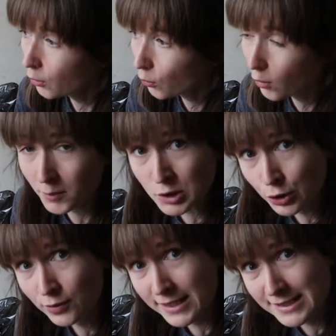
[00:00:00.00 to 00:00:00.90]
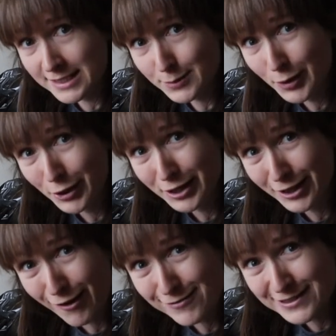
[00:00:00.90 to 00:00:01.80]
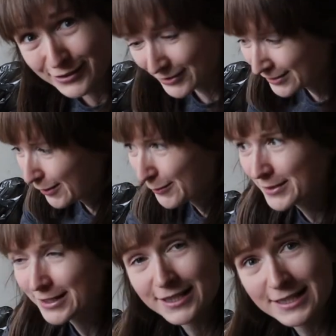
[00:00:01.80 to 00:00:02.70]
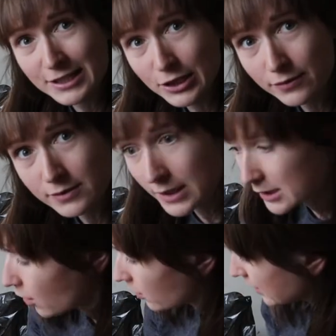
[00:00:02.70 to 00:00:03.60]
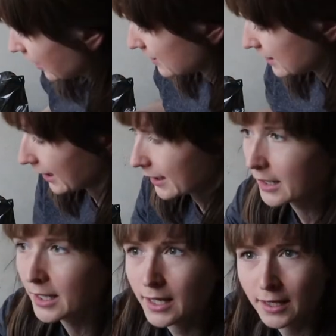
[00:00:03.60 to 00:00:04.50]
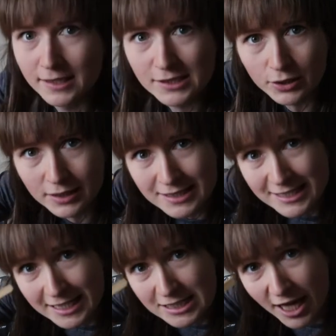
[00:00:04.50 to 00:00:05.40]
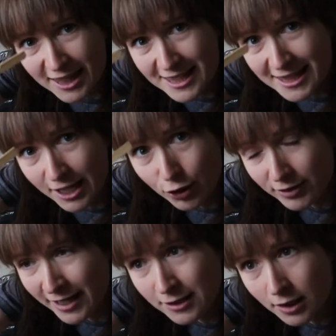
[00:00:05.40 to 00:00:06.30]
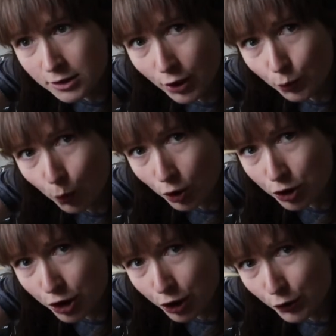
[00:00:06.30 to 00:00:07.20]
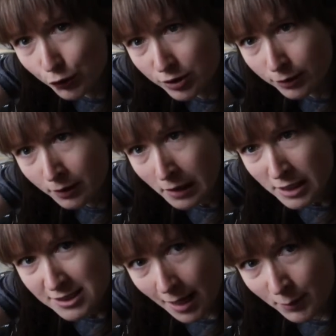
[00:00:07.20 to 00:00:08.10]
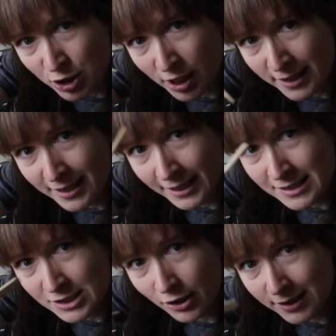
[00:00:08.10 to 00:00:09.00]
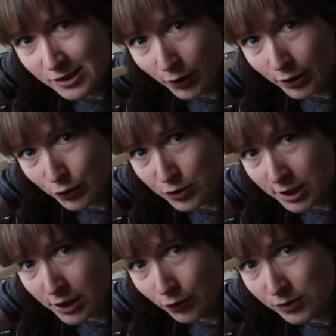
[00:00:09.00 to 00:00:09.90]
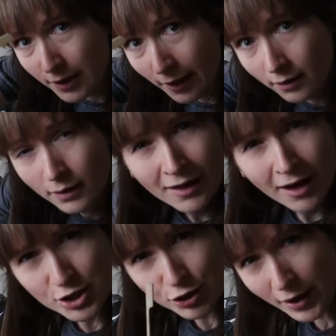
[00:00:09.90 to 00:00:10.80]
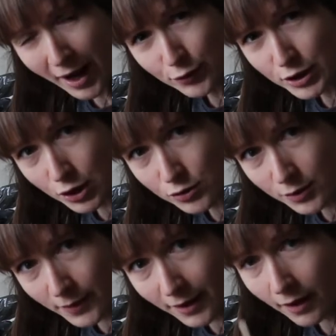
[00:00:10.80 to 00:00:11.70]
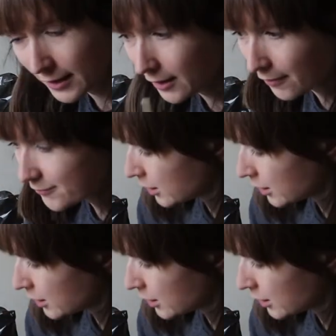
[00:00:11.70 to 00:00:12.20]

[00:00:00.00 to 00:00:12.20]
or I'm too lazy to put gloves on. I'm gonna use this cocktail stick, and as you can see, it's like the thicker end. I don't want to use and damage anything inside, so I usually use that. I don't know how you do it. I'd love